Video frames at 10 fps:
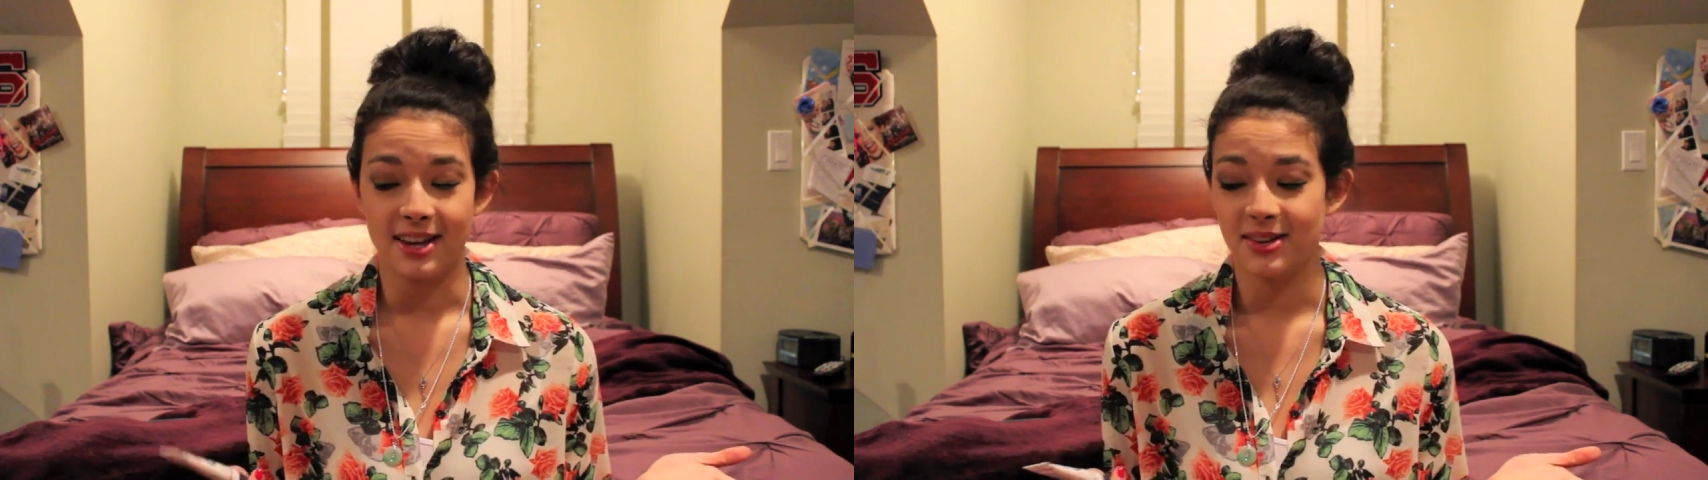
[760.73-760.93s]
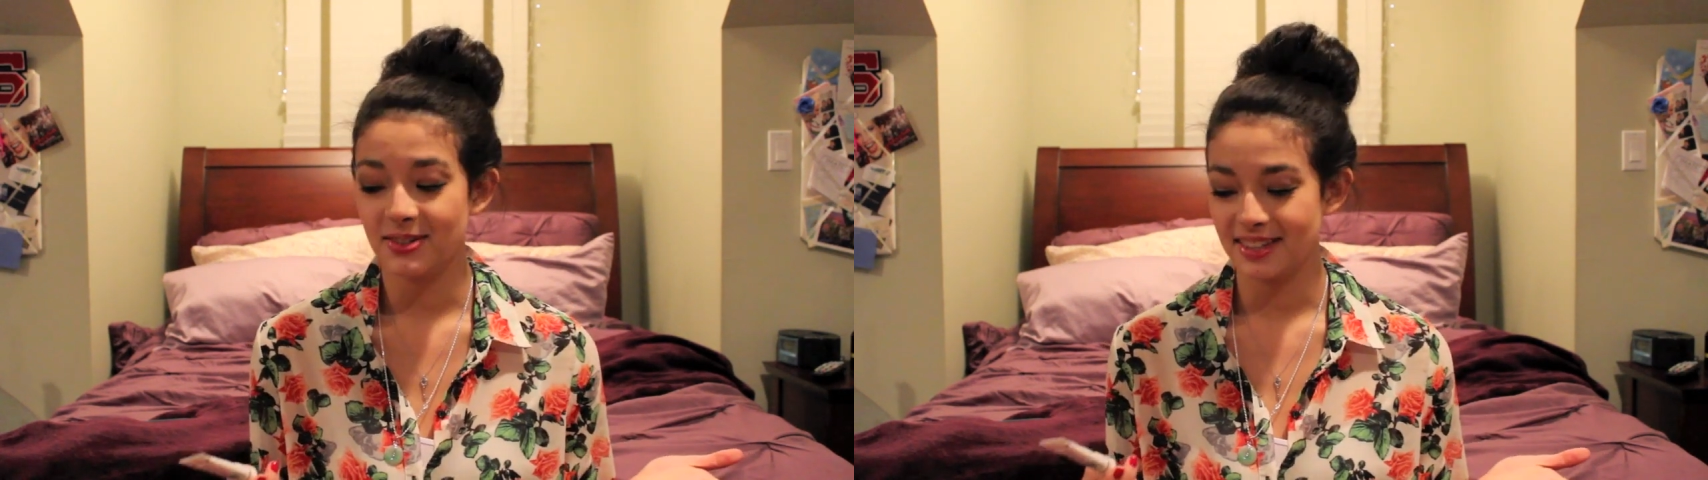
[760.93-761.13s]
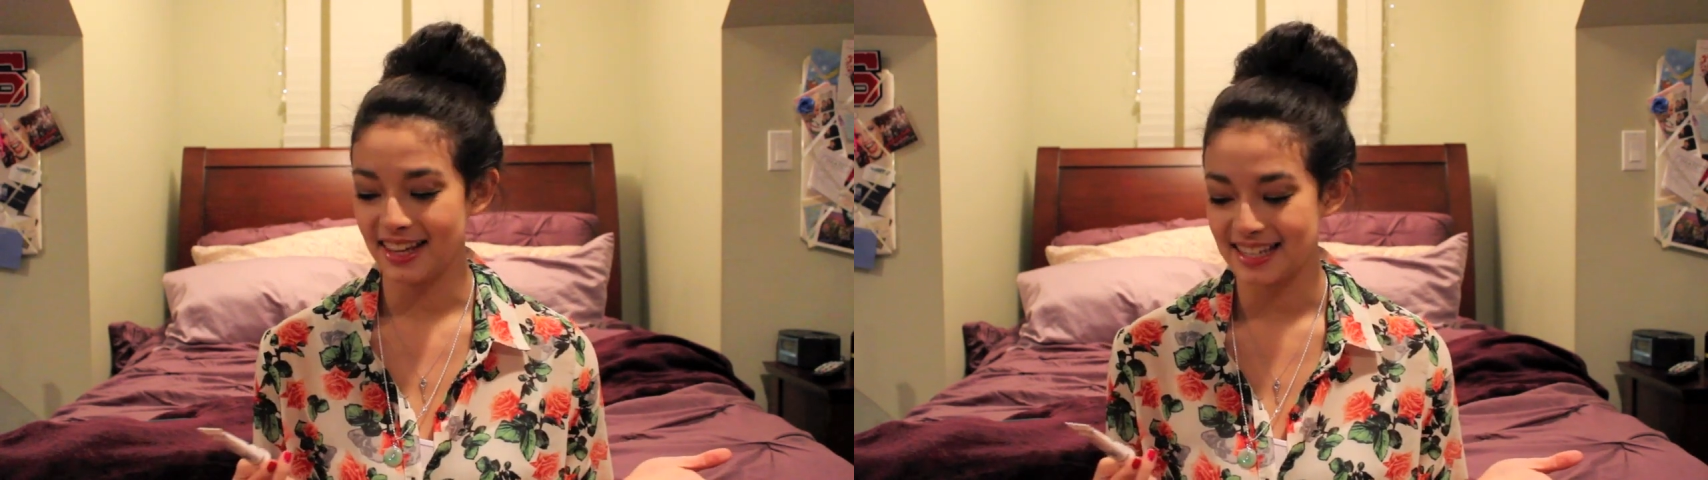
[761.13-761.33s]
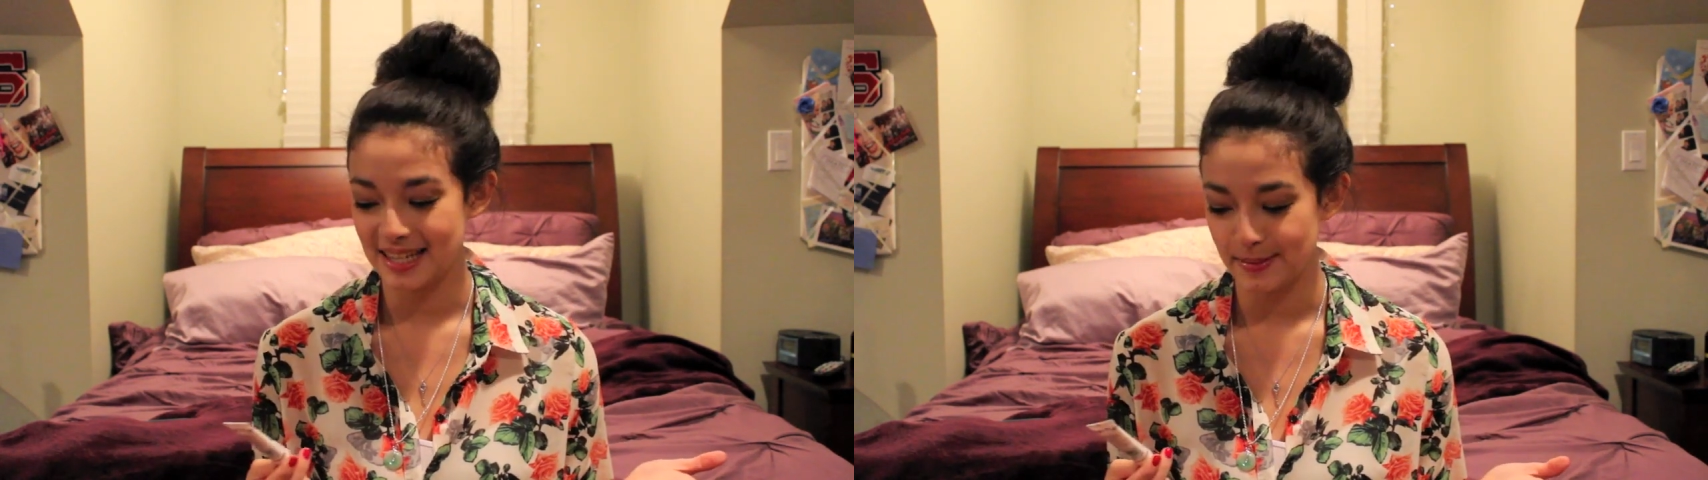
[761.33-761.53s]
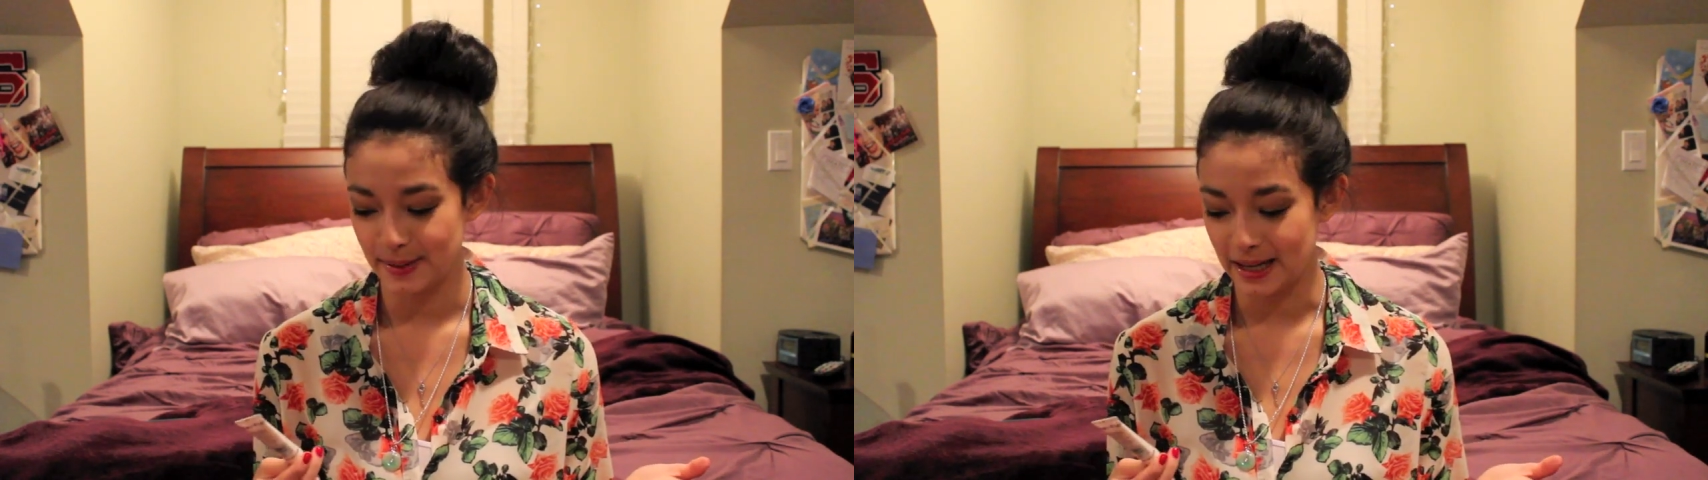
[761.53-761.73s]
I use this
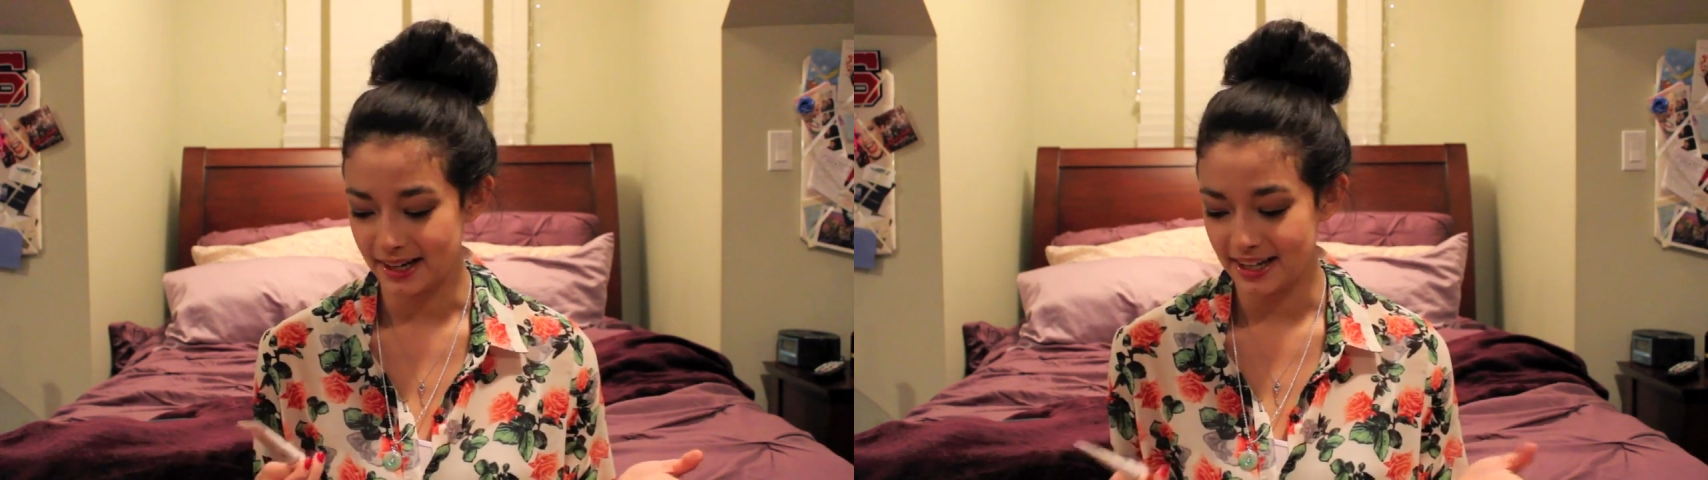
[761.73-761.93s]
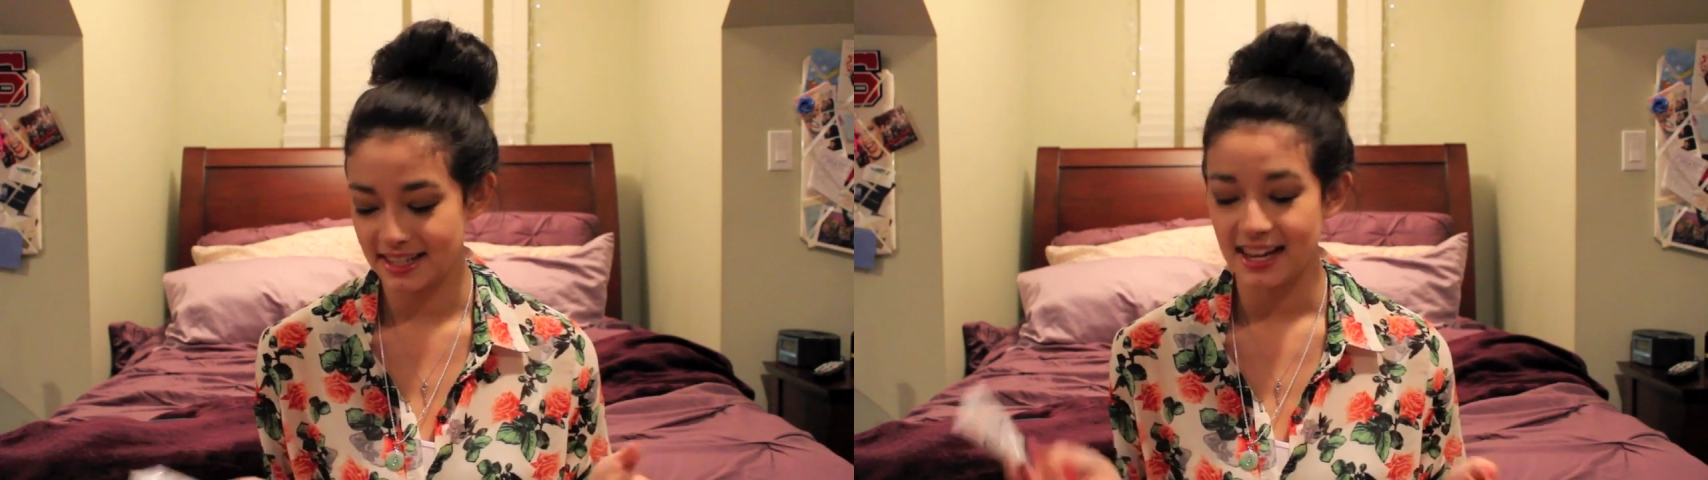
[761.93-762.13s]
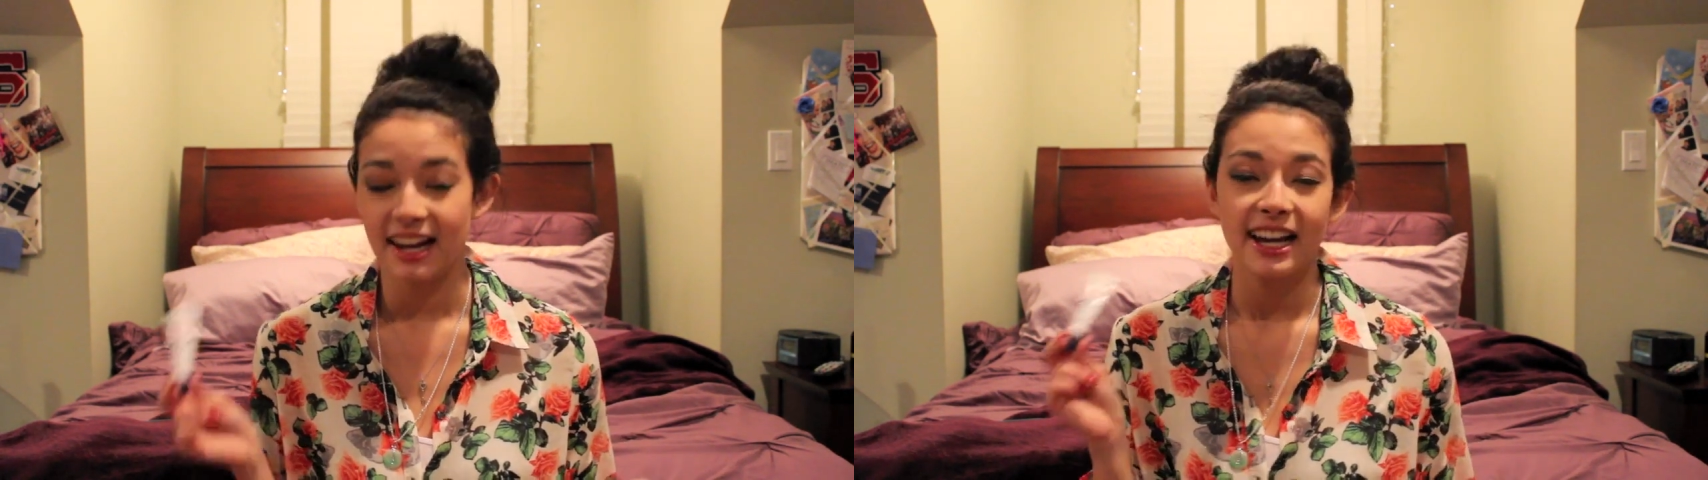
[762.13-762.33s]
to be honest.